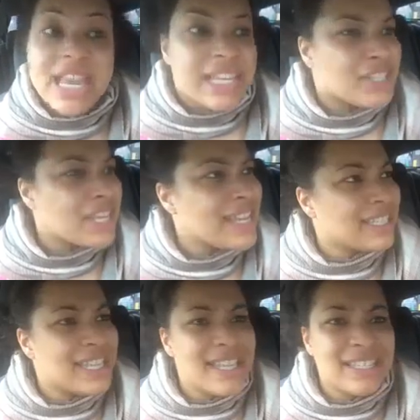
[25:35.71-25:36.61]
See,
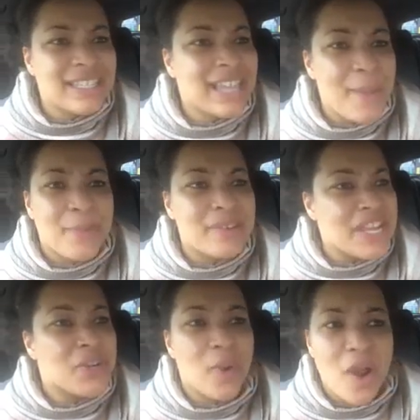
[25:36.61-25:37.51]
this is the type of
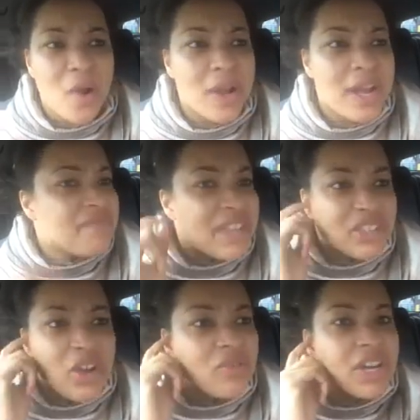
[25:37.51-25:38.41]
Negro
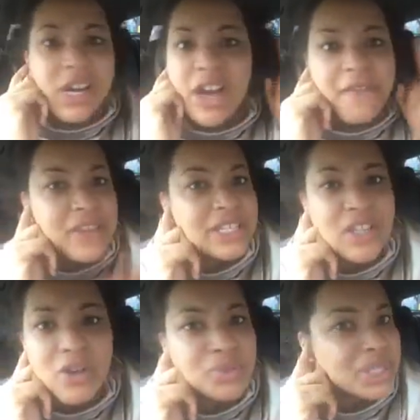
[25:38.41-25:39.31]
that's going to cut off his
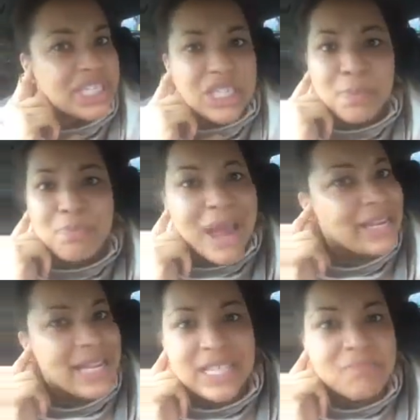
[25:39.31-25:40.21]
nose to
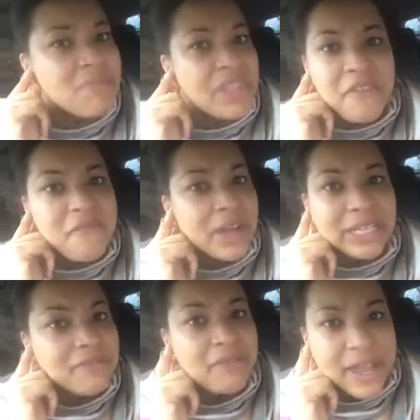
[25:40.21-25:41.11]
spite his
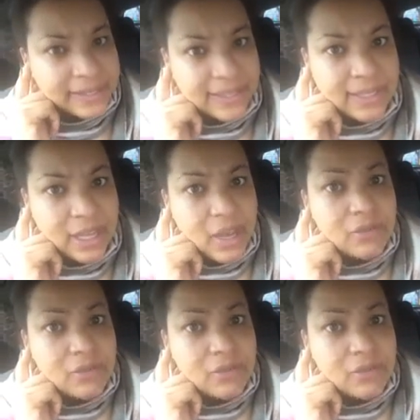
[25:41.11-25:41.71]
motherfucking face.